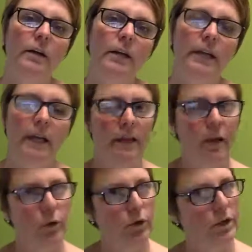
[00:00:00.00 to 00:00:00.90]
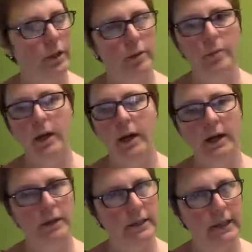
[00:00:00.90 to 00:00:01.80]
Again, that we're going to
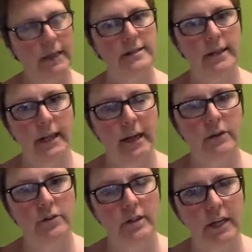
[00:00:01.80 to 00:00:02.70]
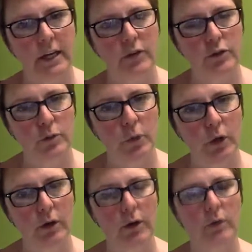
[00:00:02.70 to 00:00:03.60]
compile and get sent out today or
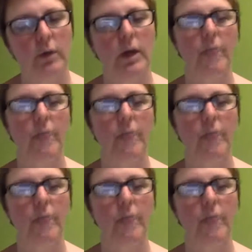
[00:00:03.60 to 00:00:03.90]
tomorrow.